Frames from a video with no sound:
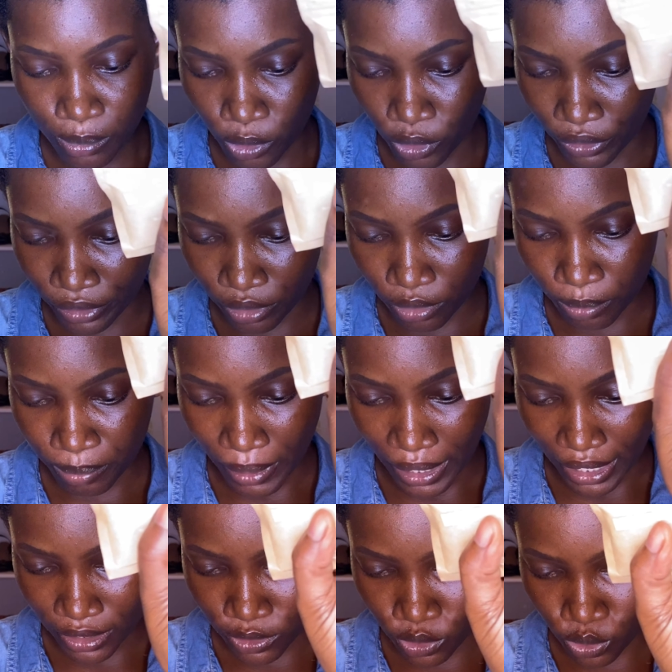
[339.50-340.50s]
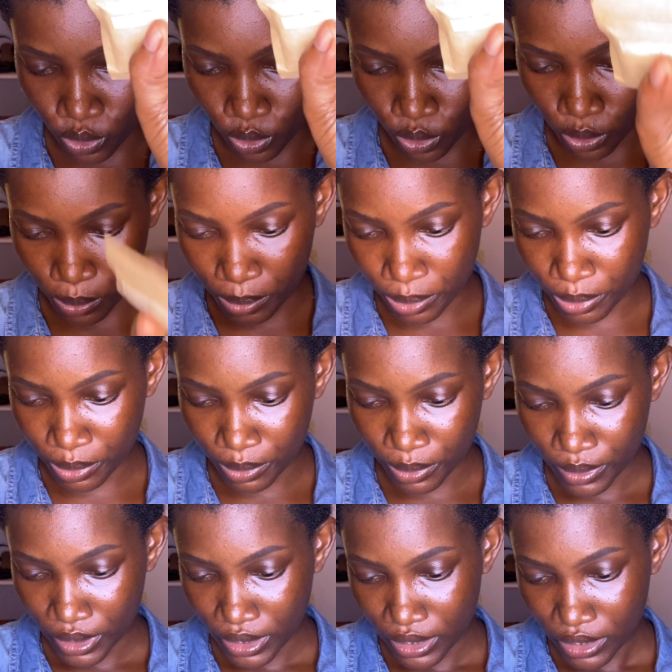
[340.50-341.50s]
oil black soap,
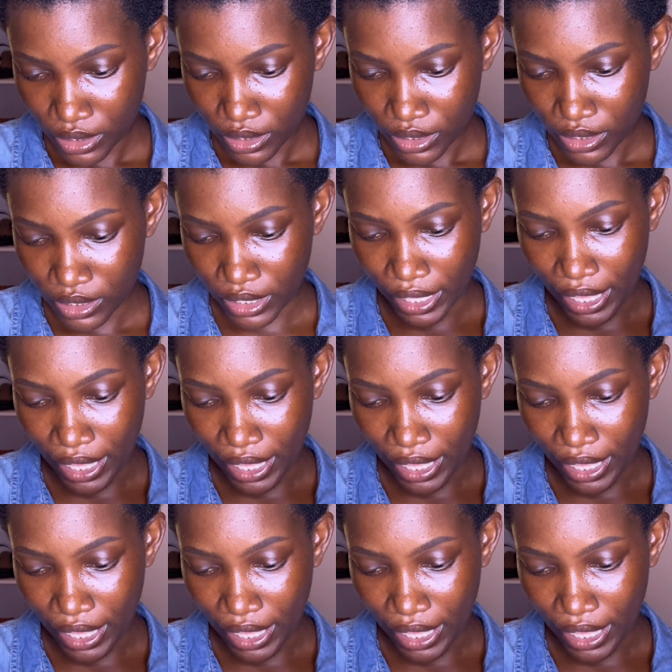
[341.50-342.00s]
the